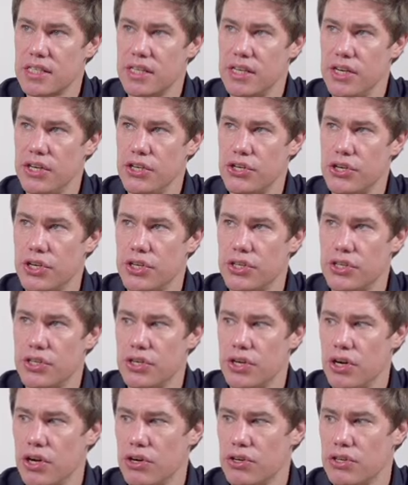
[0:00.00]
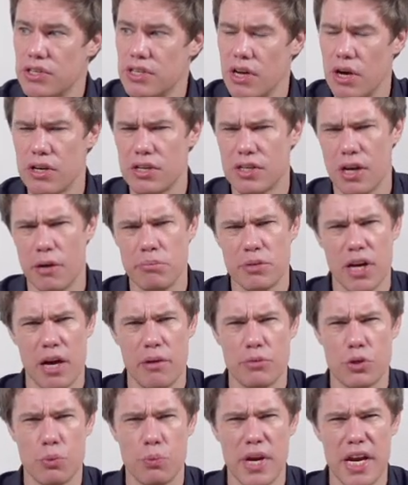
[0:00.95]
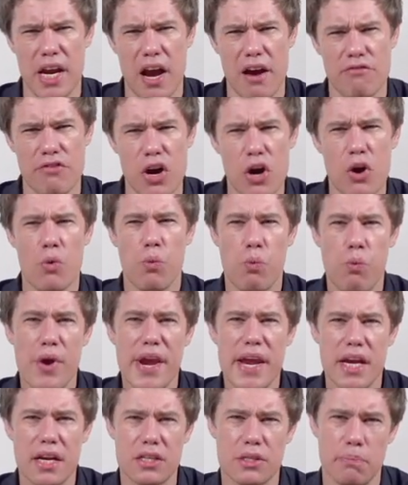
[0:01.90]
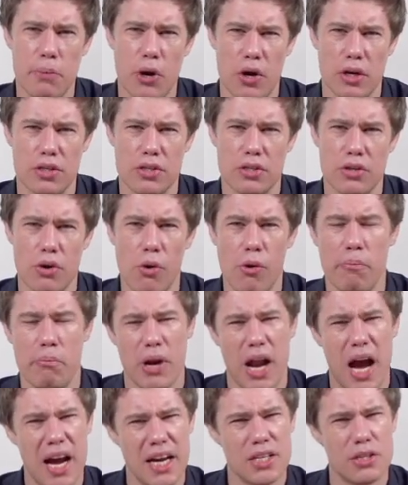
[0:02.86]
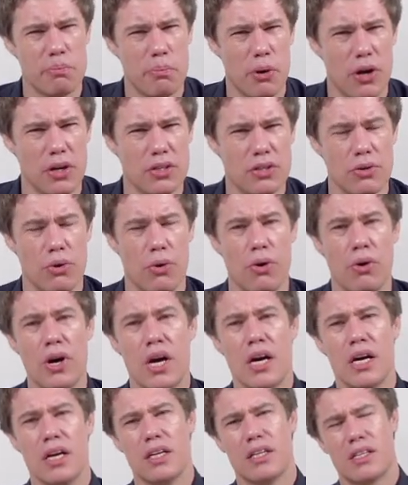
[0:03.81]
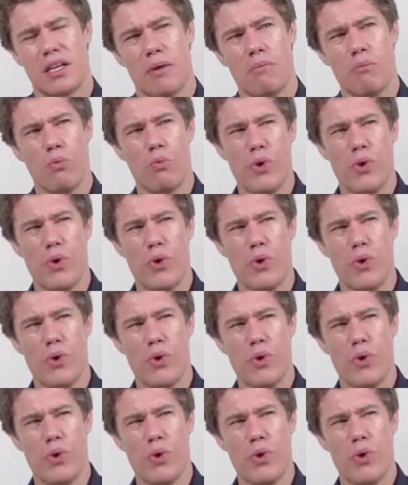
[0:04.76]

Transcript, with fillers: teachers, you know, so sometimes we have weak spots or blind spots or some